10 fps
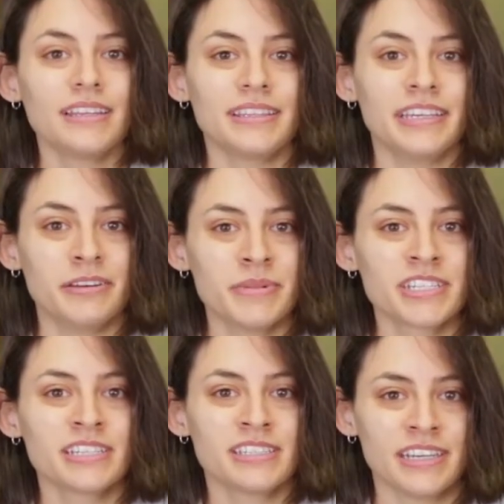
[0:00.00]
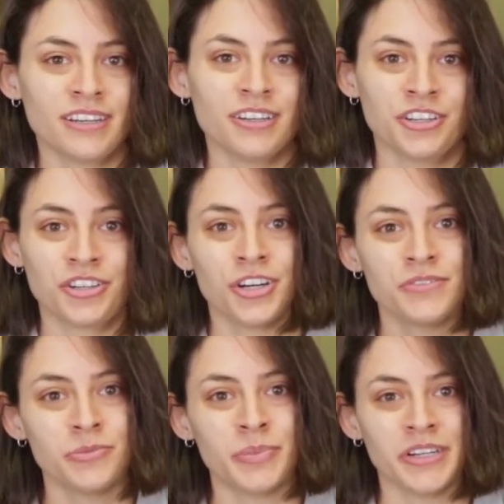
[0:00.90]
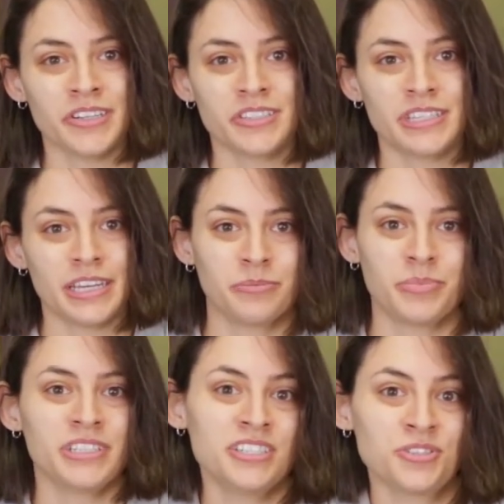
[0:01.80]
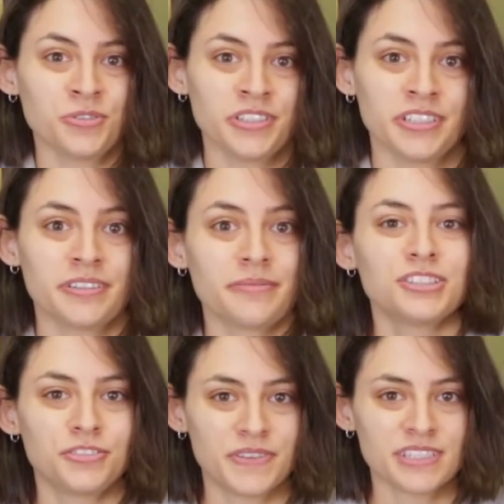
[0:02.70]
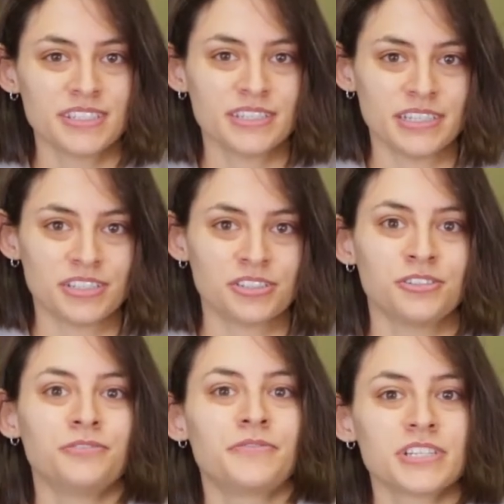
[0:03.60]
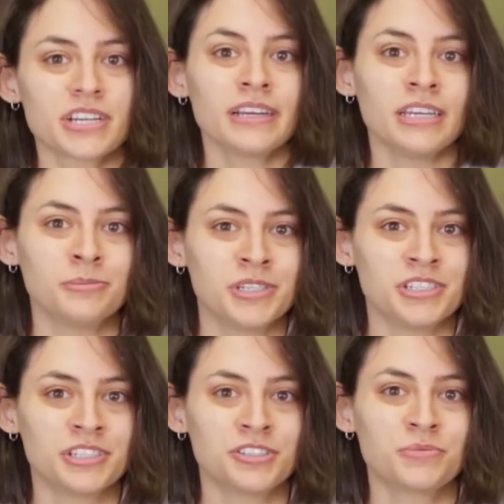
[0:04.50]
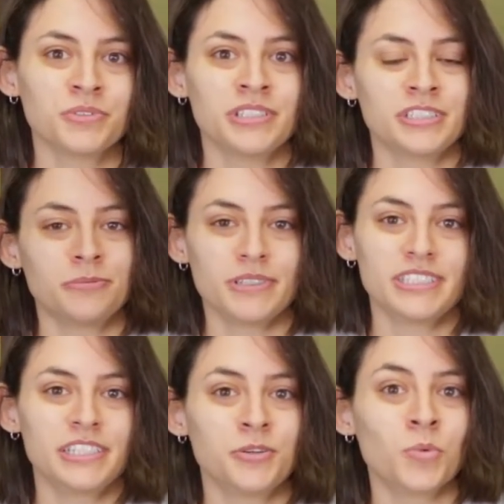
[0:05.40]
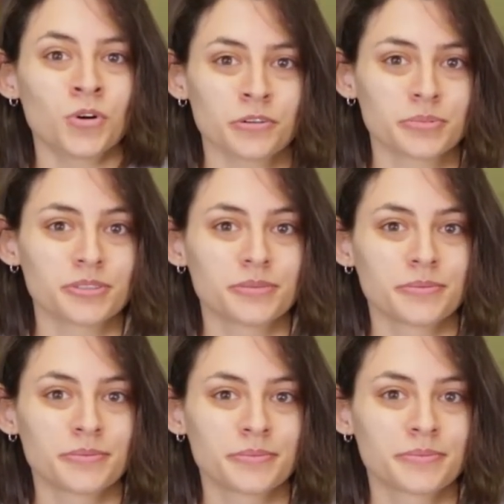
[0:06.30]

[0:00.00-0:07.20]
The image can take on a curved appearance and be distorted. To fix this issue, fisheye images will need to be de-warped.